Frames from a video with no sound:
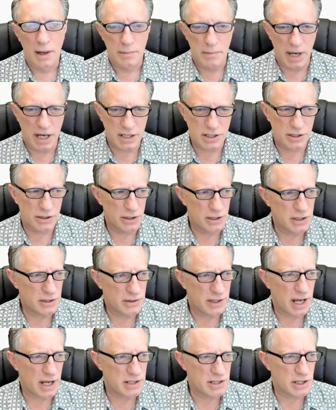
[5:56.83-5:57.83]
Make sure you
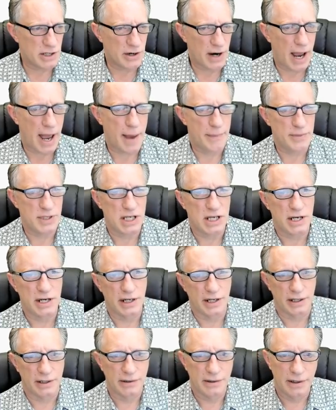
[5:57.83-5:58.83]
get your apps
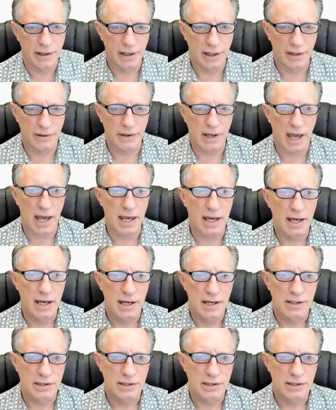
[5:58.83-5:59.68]
here, okay?